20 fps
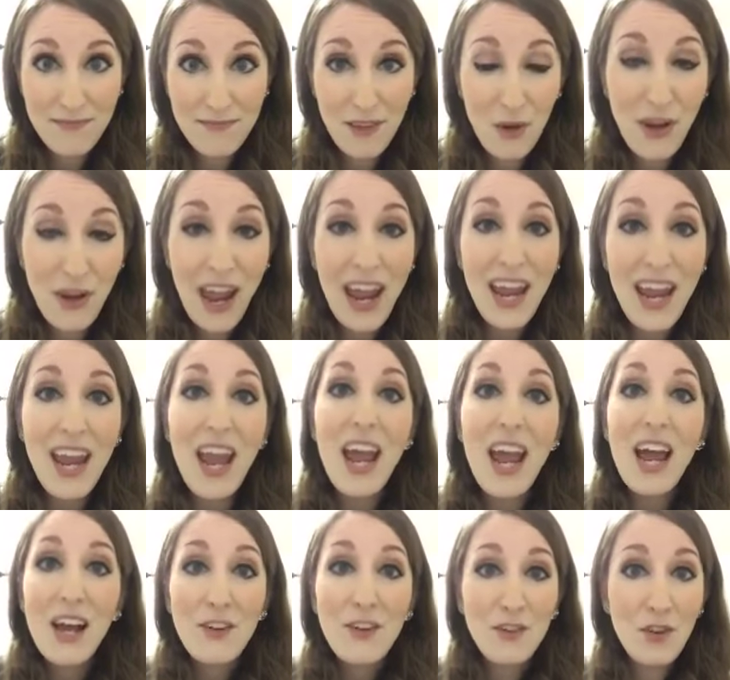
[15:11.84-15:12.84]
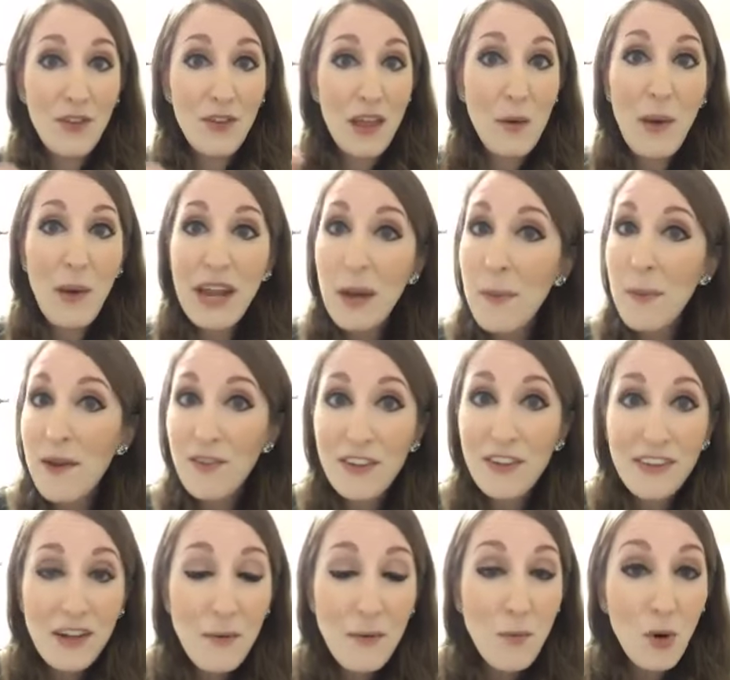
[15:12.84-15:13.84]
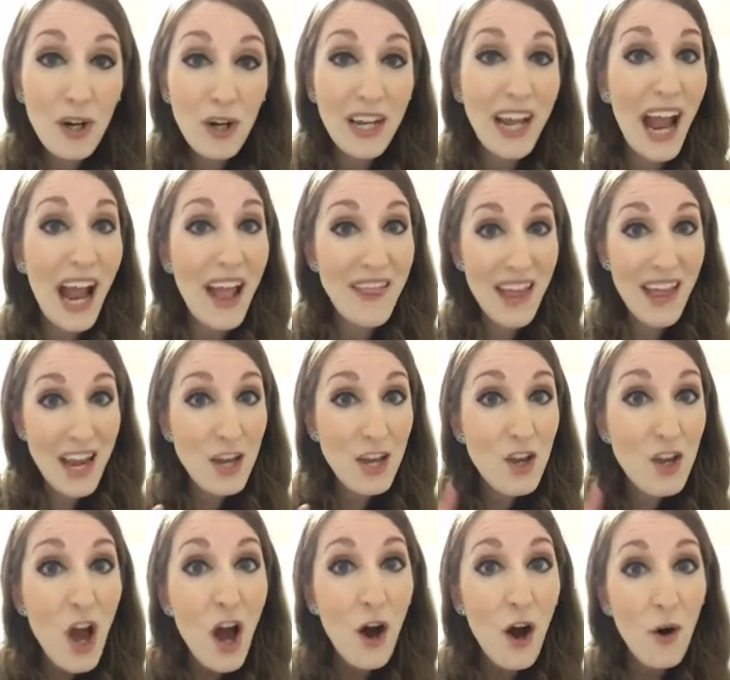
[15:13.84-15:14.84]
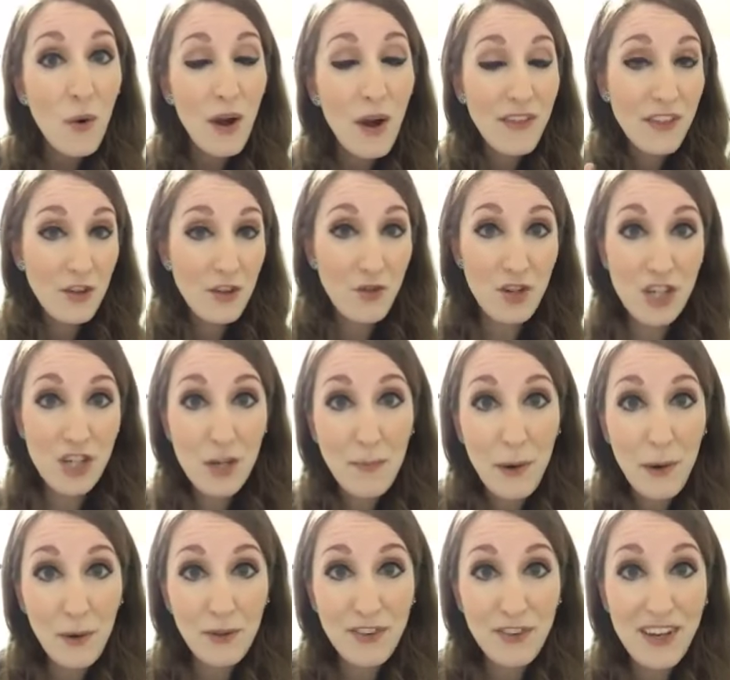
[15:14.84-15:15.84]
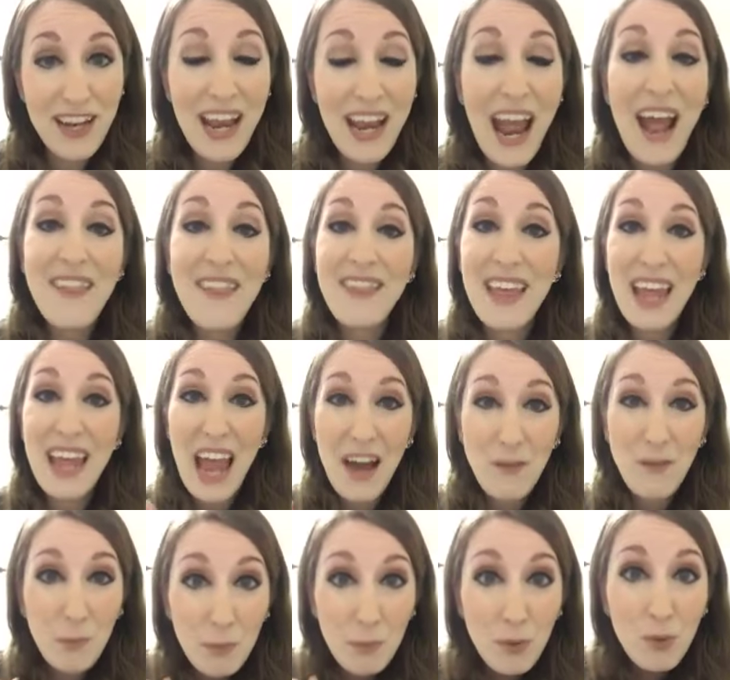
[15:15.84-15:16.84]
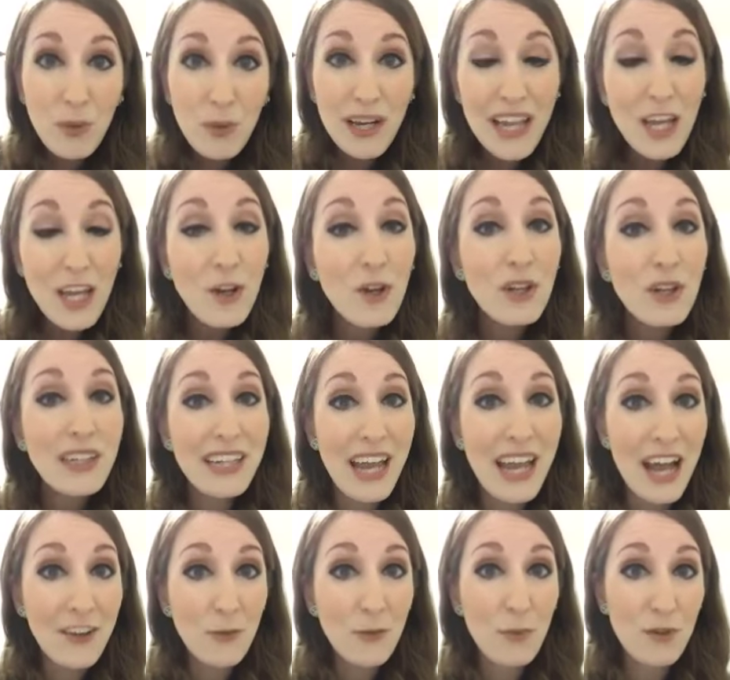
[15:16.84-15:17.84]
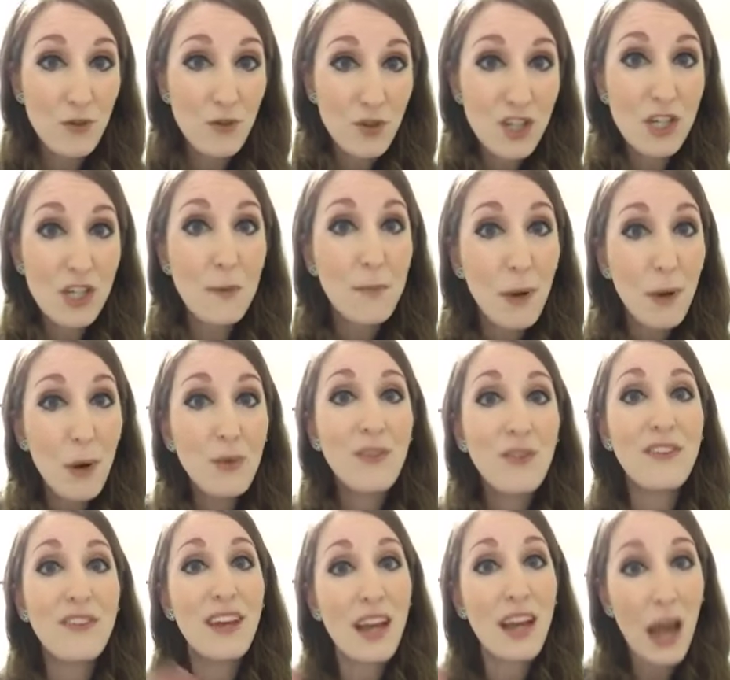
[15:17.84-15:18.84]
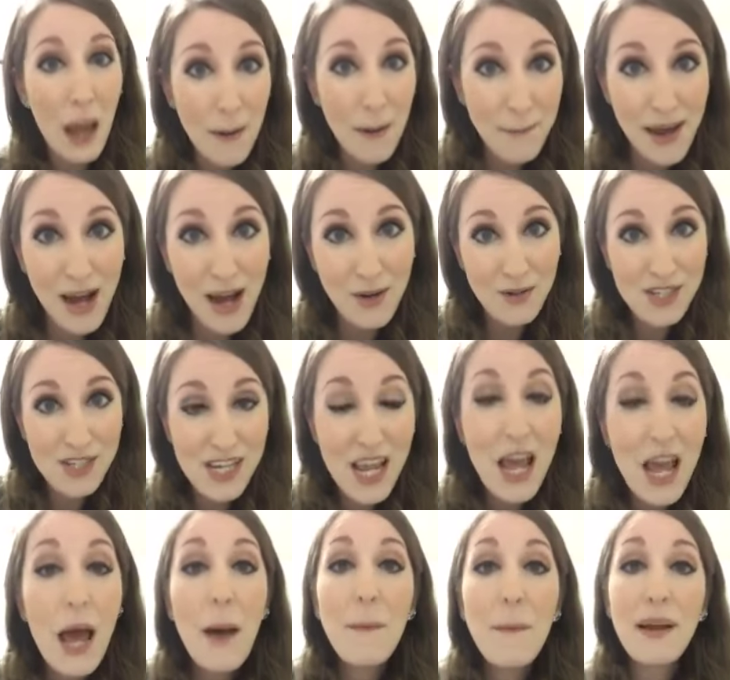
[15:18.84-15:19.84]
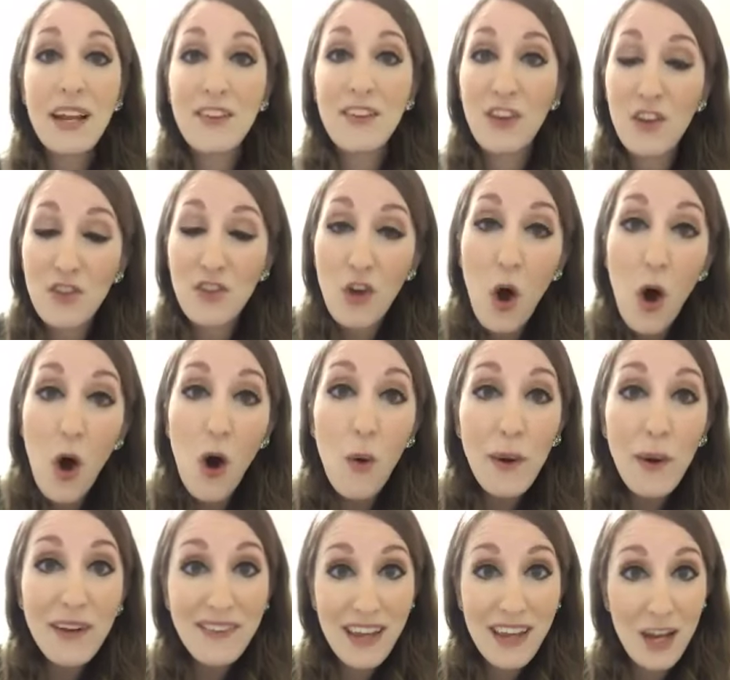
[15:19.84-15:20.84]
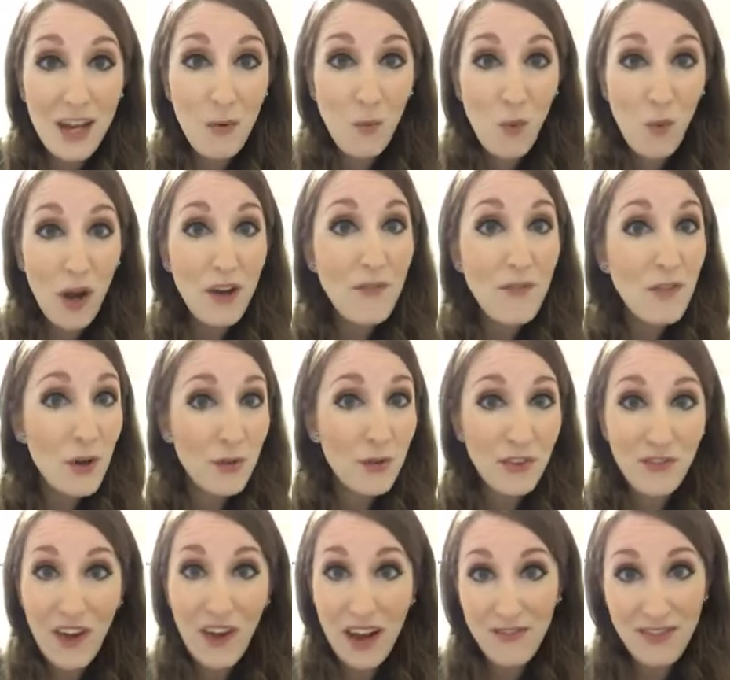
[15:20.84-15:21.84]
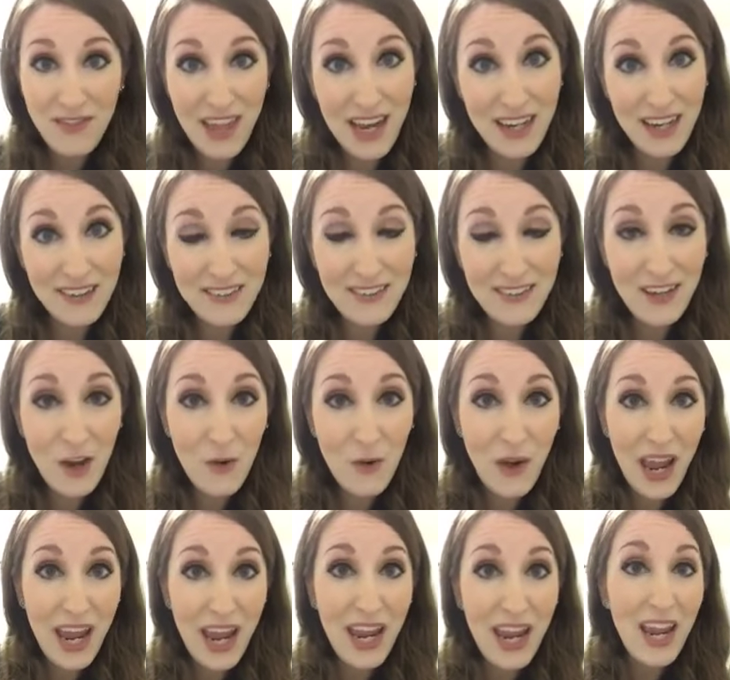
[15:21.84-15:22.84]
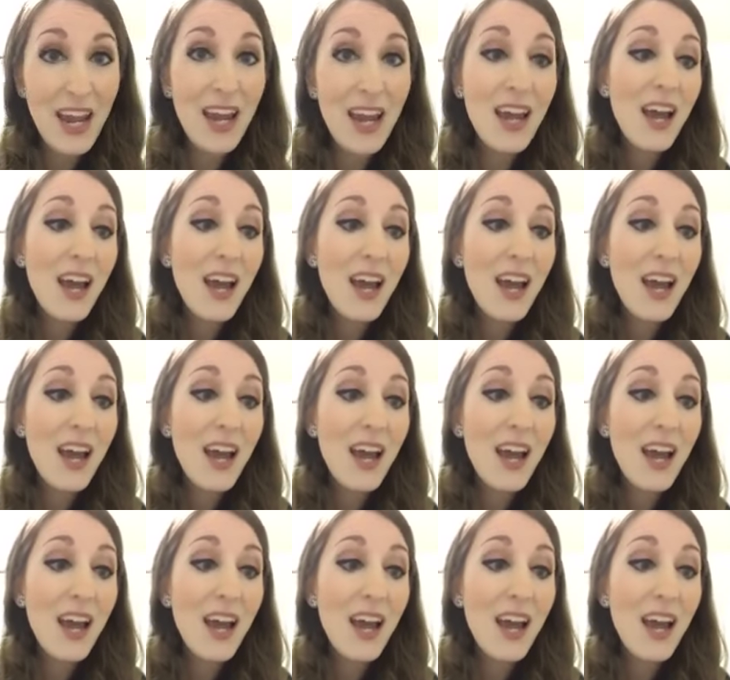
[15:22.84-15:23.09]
Okay. So they wake up every single morning and they know that Tricia posted and they have a pretty good guess what Tricia posted about because it's always in one of those five things. Okay.